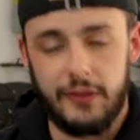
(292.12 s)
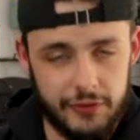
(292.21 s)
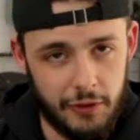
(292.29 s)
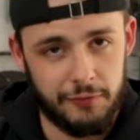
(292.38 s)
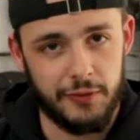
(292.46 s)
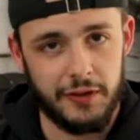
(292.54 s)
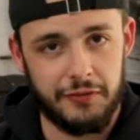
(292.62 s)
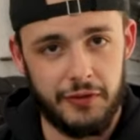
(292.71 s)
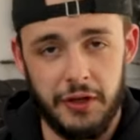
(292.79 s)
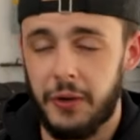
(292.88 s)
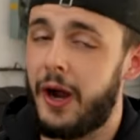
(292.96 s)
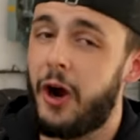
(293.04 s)
that's all for this
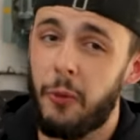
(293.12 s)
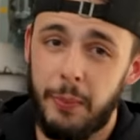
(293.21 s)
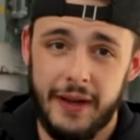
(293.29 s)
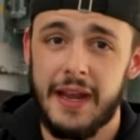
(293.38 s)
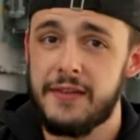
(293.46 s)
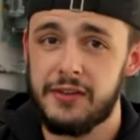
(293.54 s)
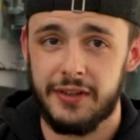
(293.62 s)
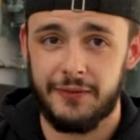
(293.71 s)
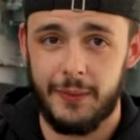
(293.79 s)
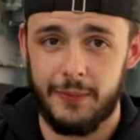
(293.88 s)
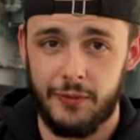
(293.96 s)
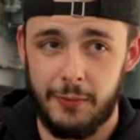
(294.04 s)
video. I hope I gave you some
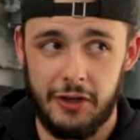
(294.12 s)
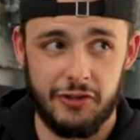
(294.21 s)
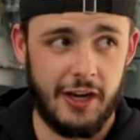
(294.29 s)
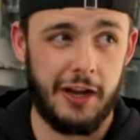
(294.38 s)
information.